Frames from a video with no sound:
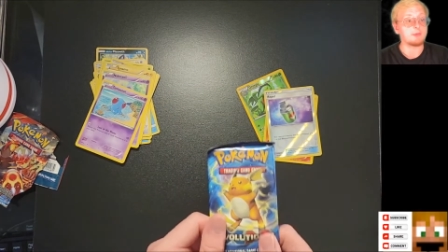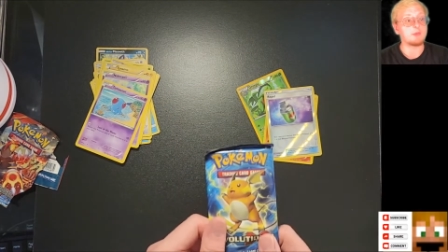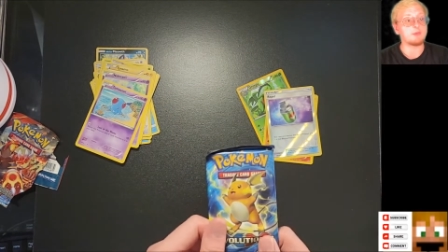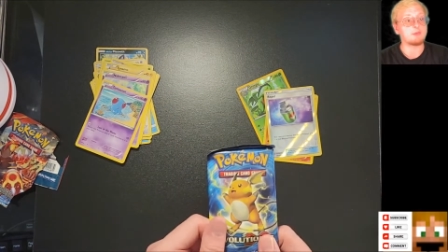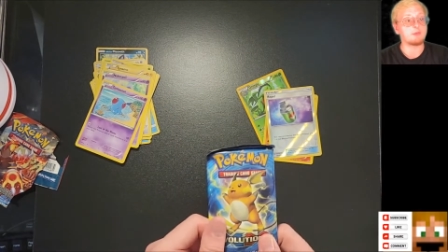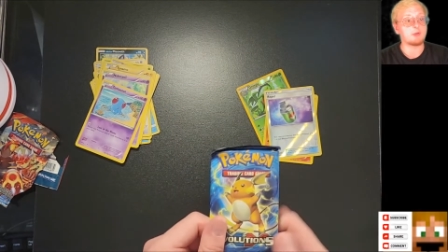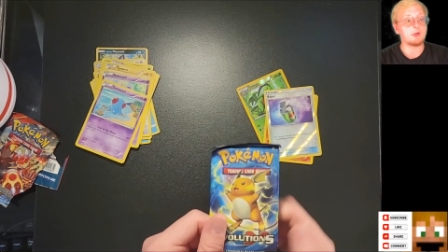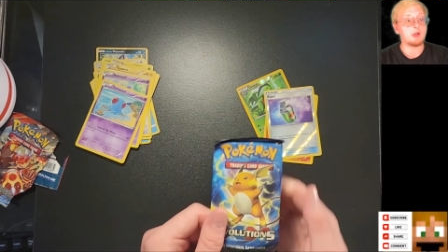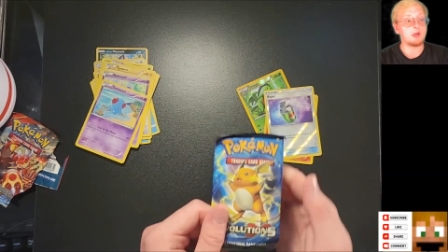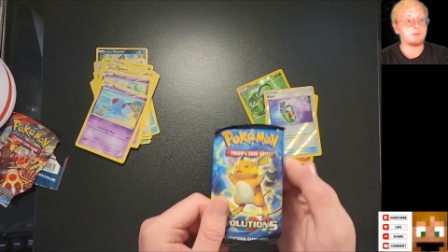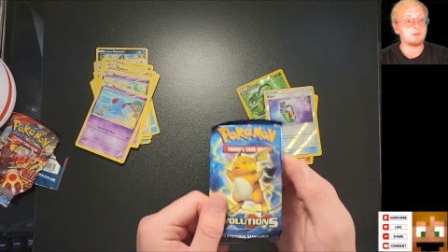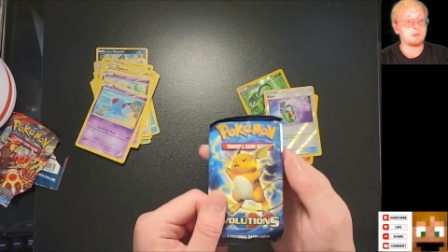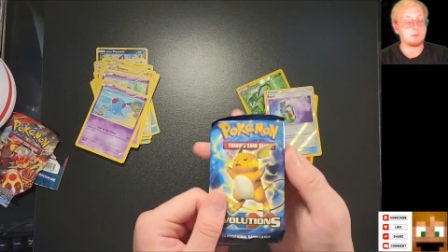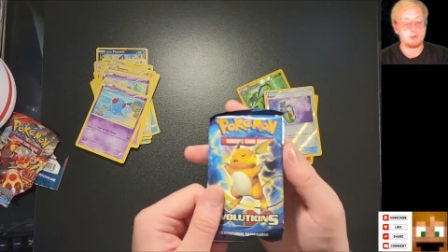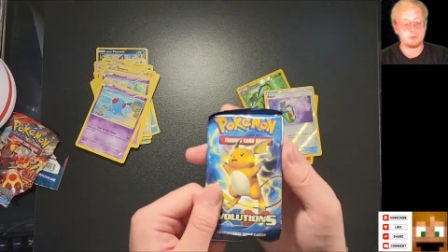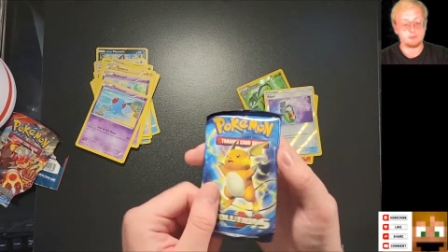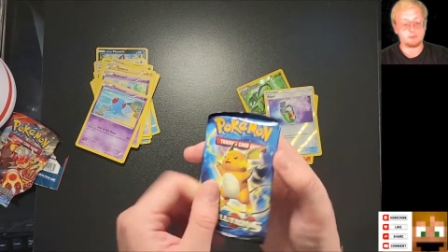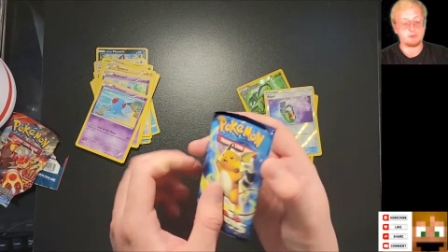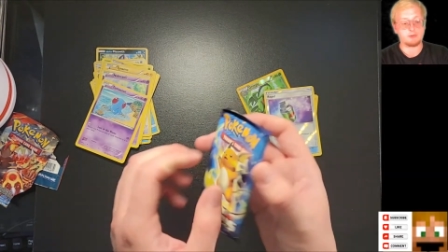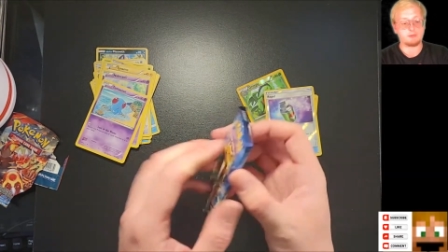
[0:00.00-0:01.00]
This one I am the
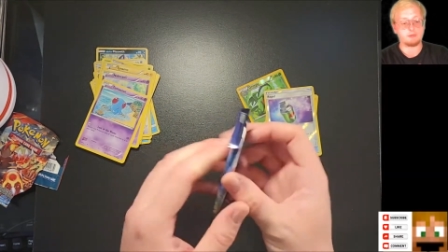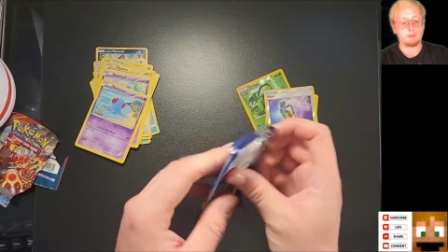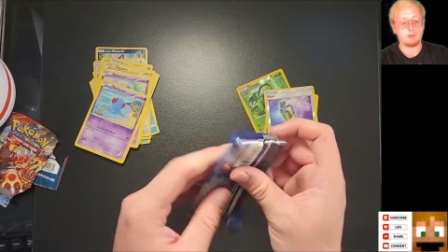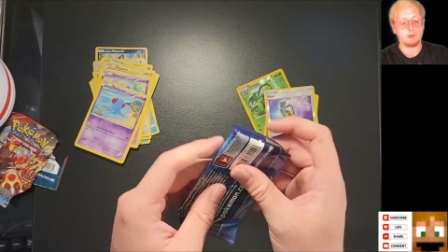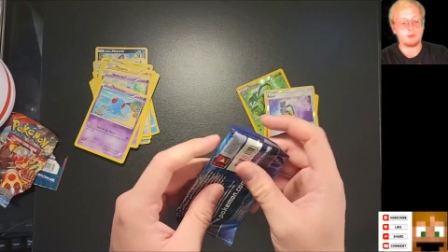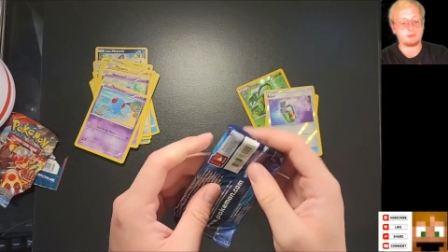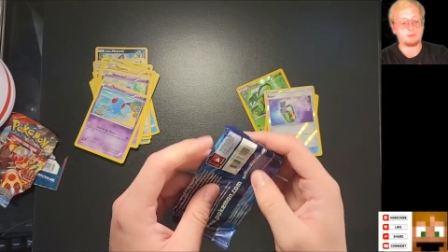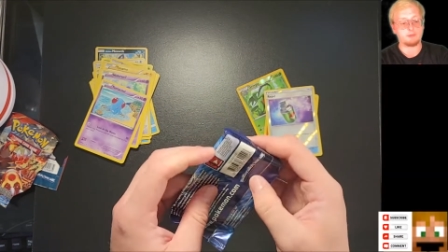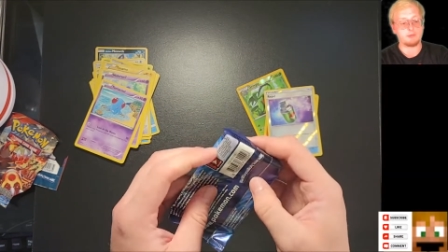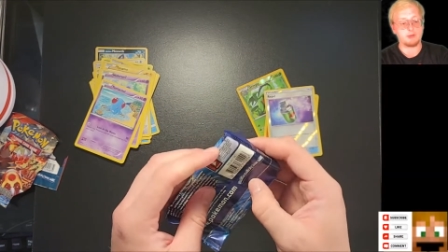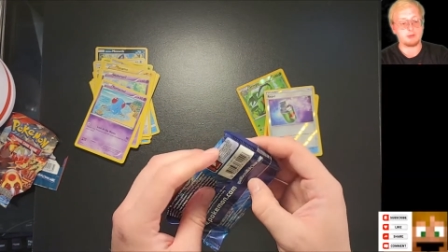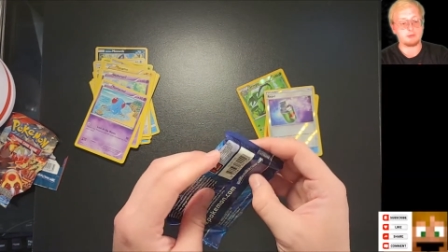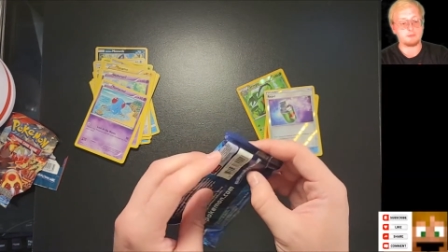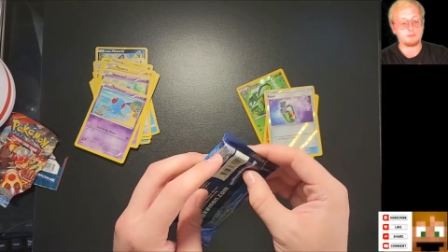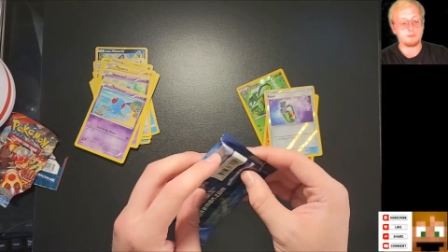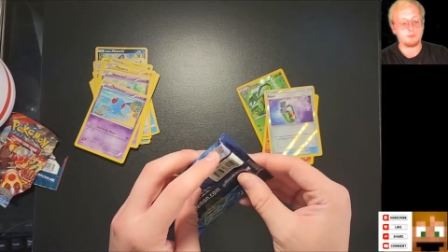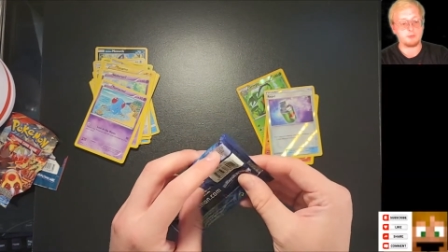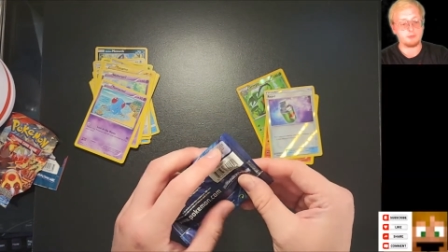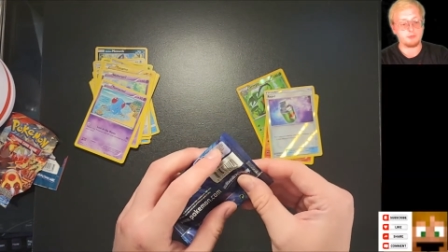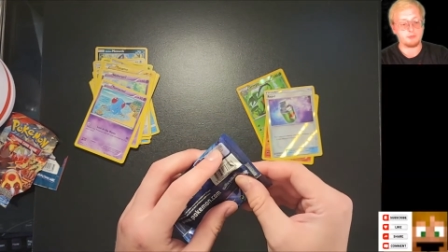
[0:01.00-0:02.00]
most excited
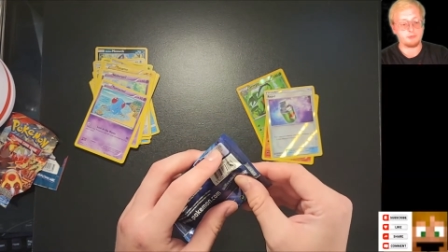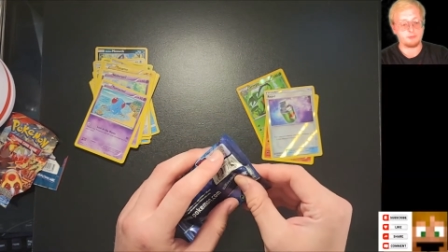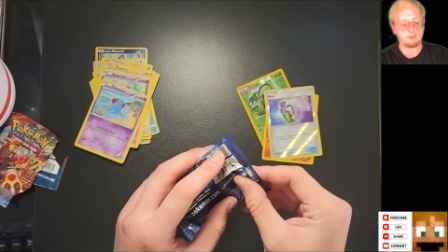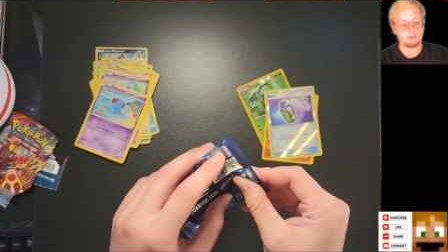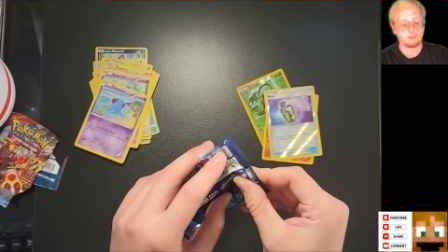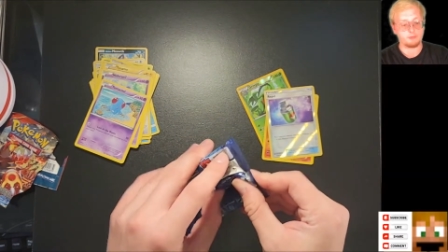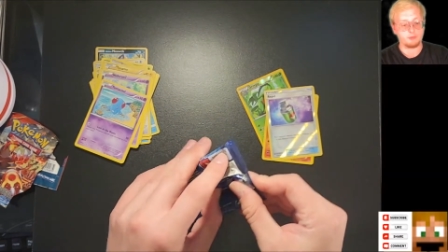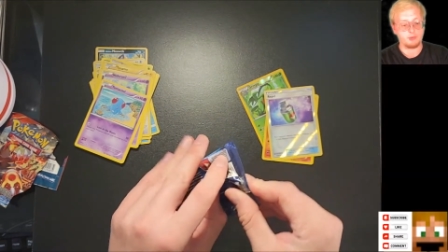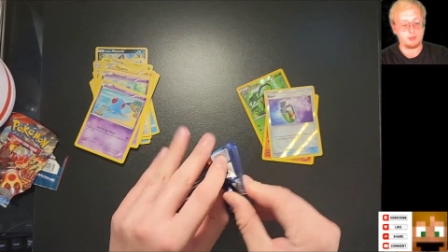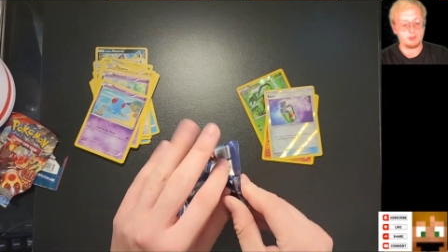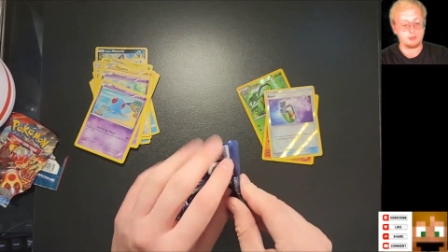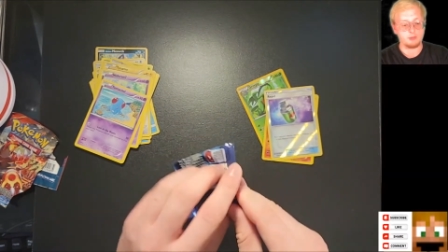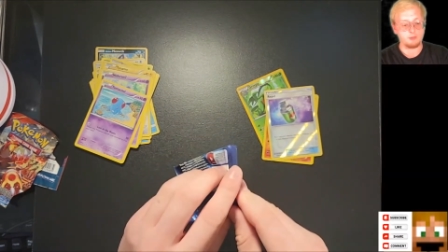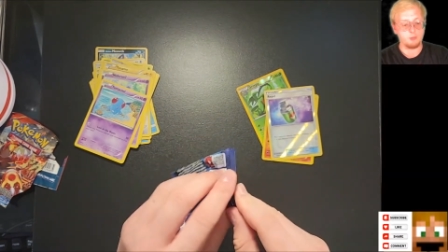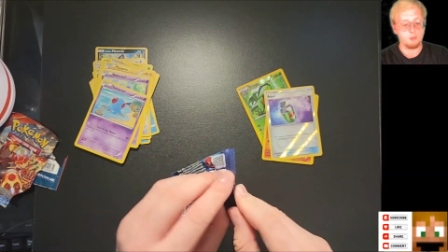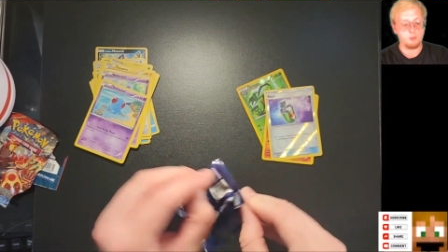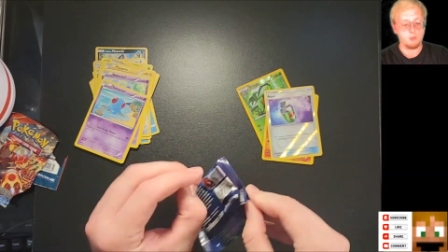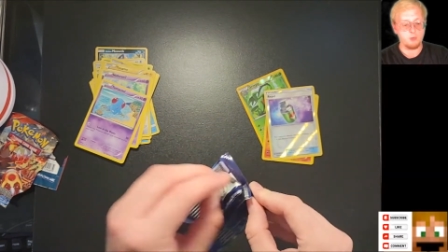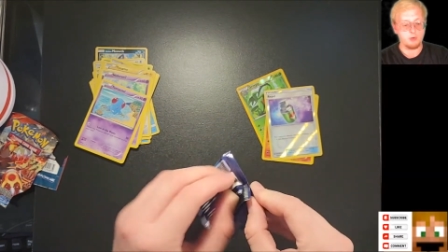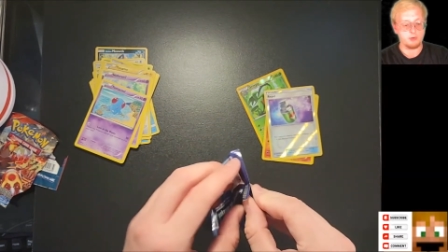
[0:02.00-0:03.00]
for. This is
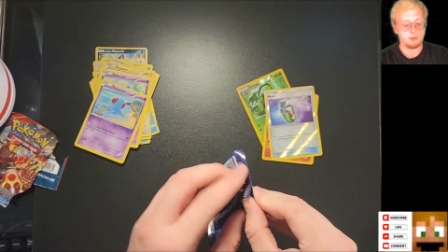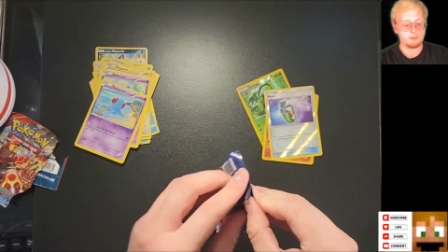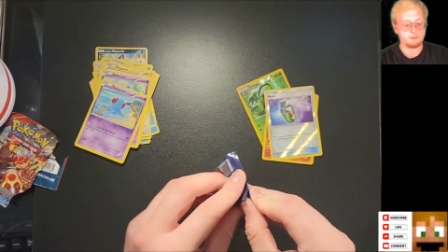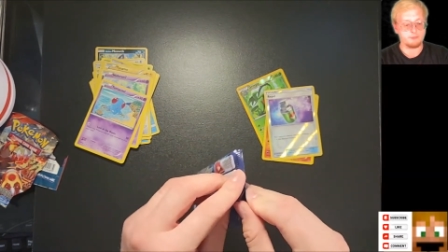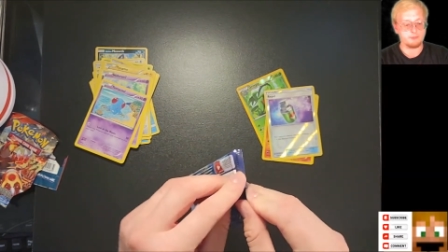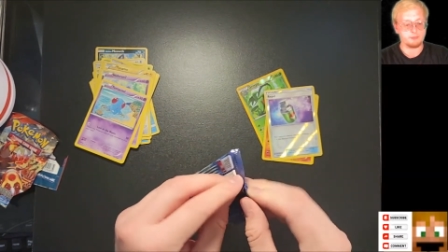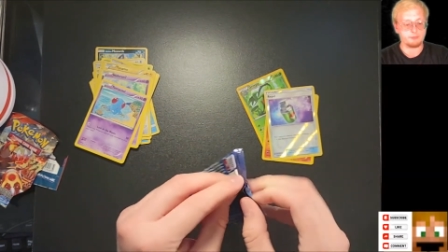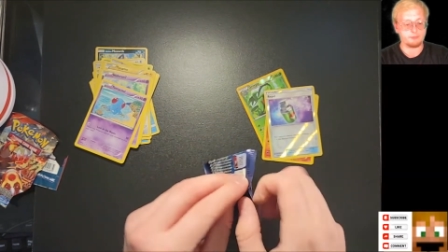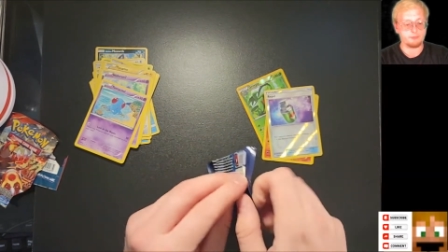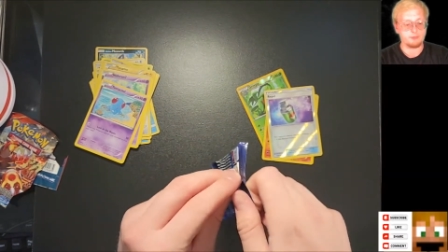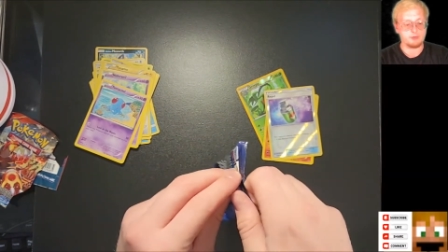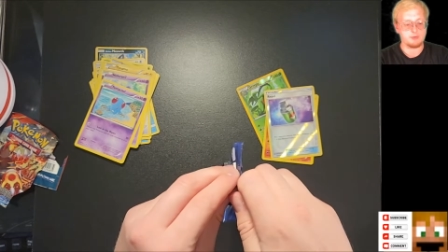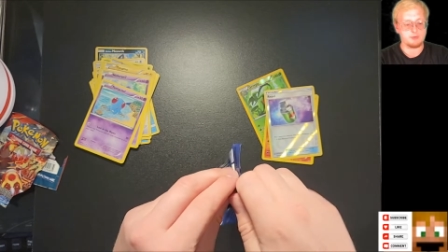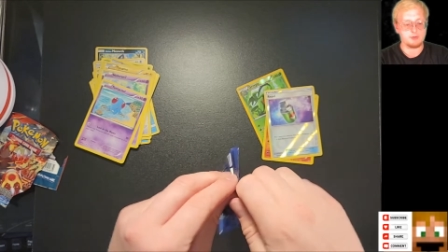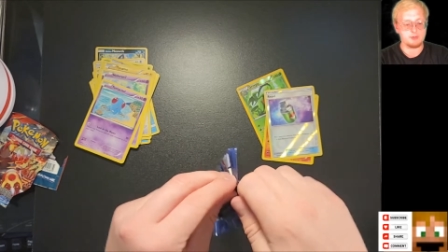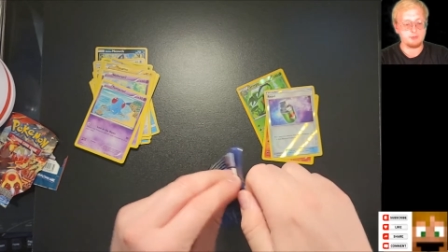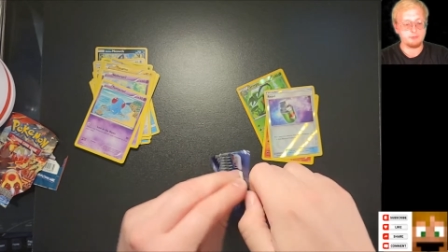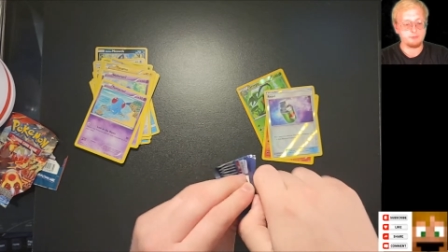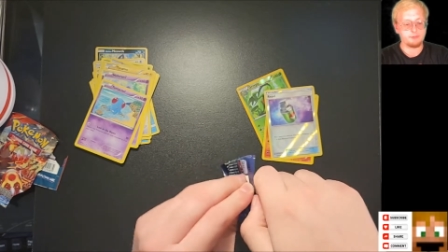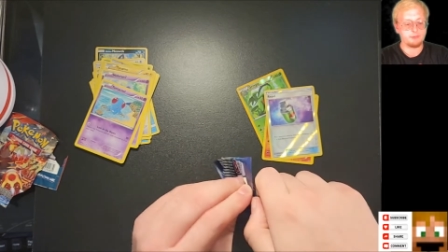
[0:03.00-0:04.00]
a wonderful
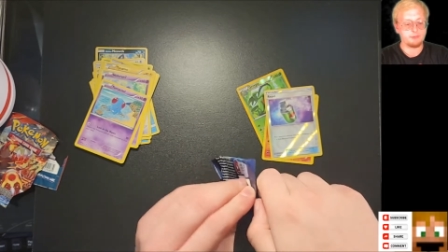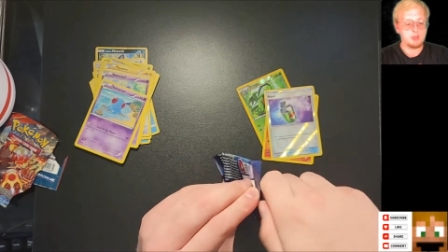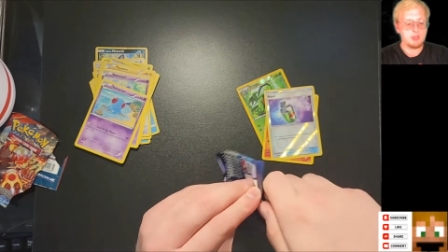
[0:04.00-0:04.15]
series.